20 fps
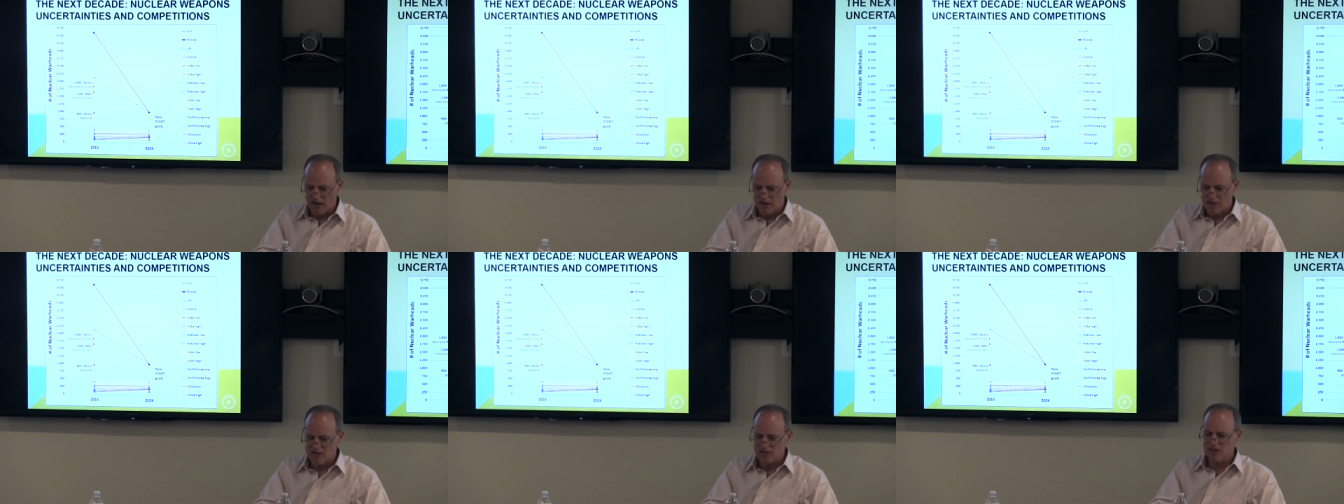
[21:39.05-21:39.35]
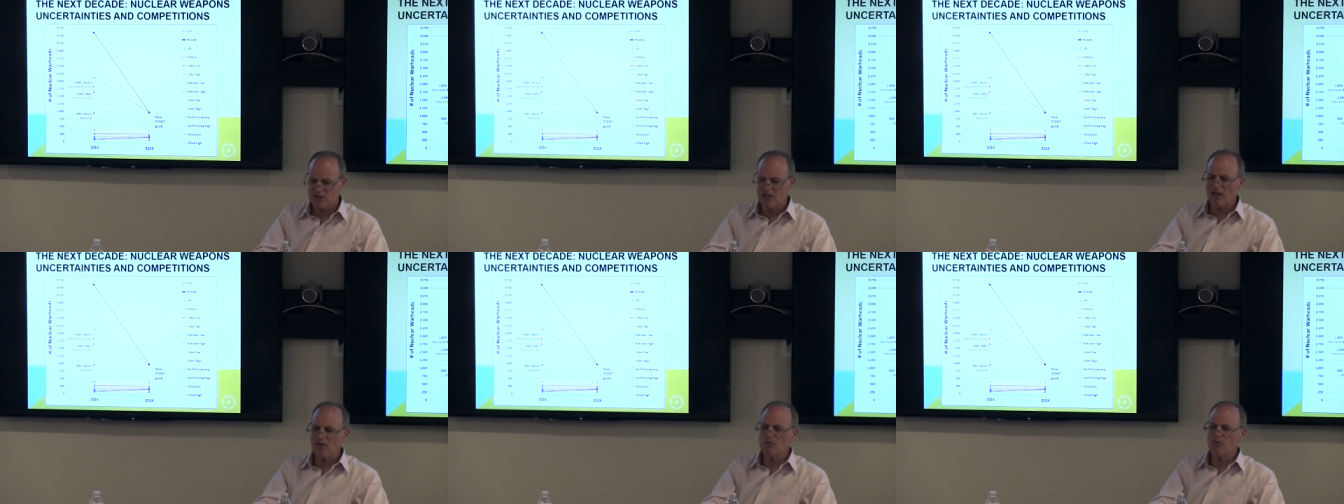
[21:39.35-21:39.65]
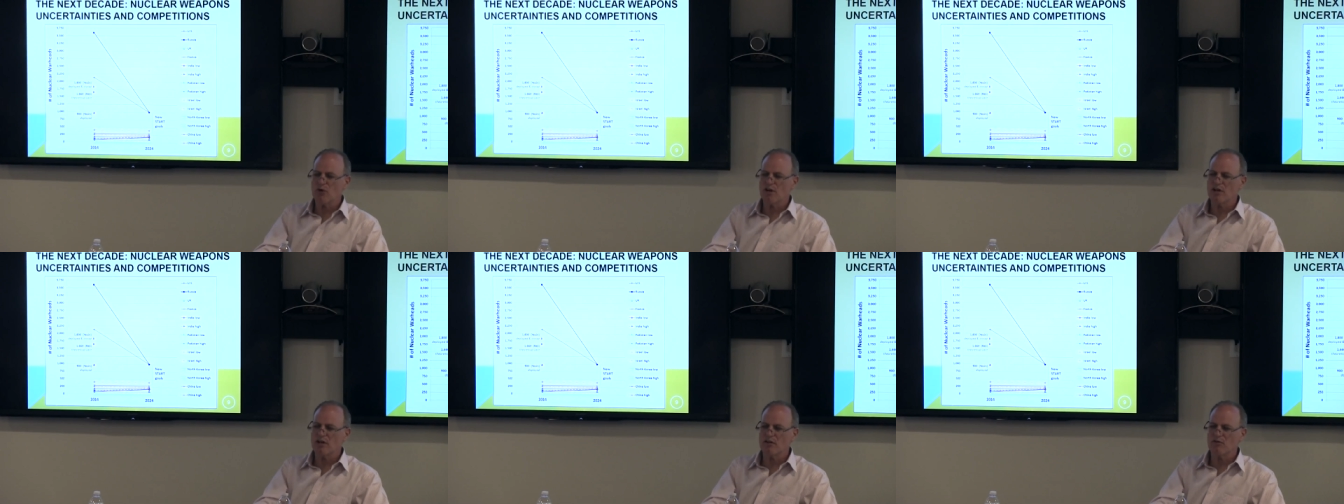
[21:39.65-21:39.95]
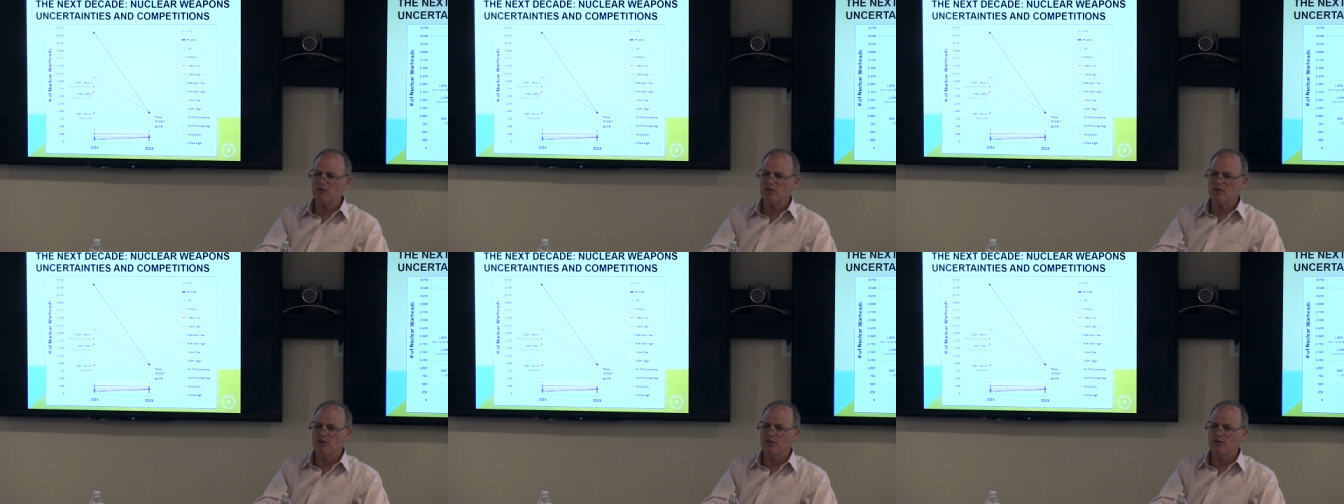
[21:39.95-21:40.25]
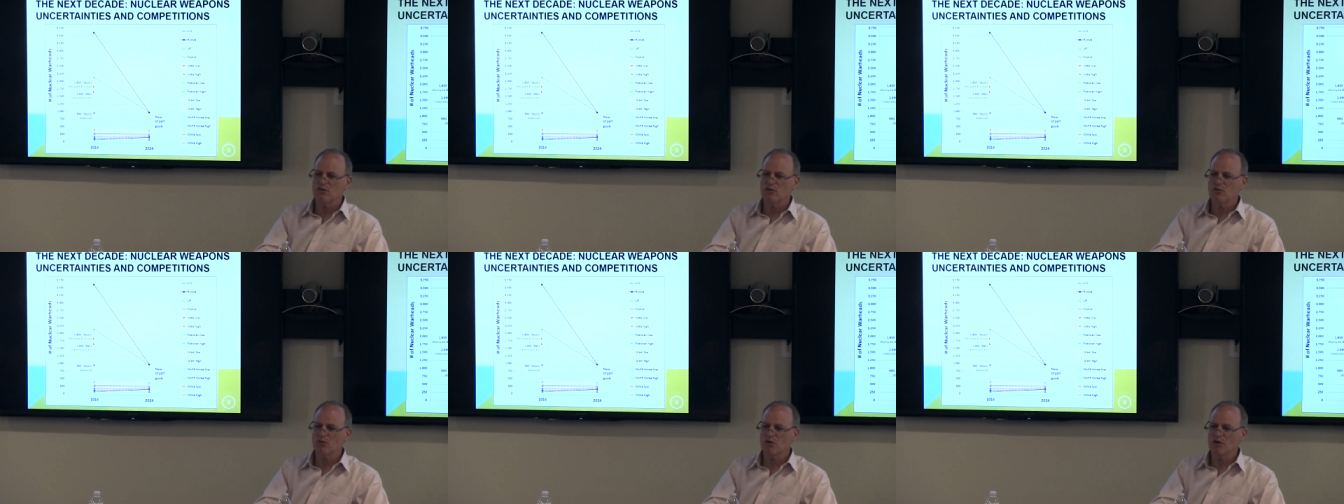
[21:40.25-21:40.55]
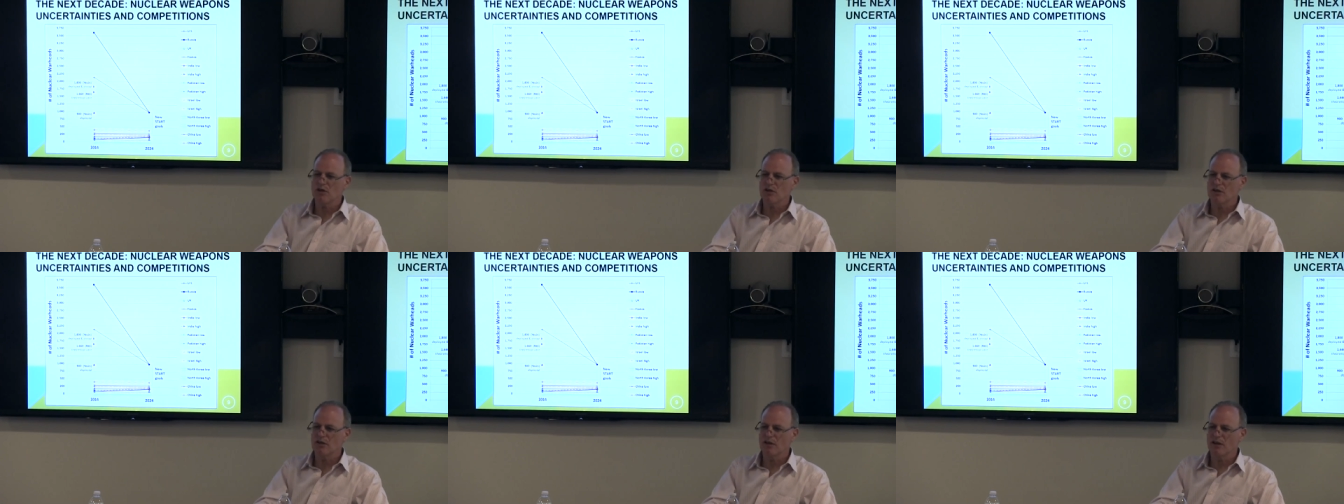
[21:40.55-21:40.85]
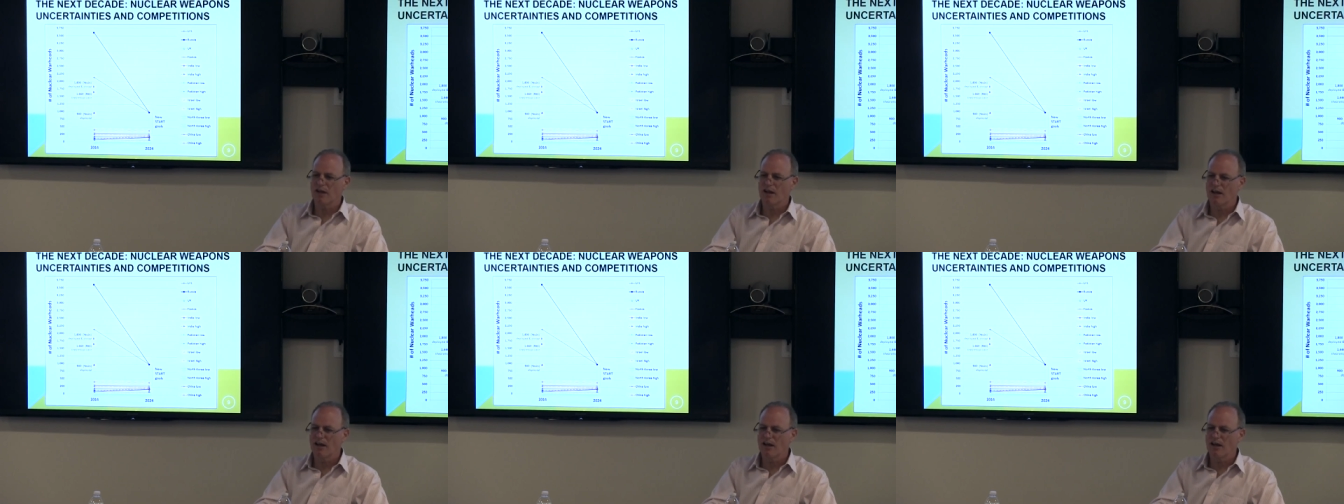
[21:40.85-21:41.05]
He says, I've read everything you've written.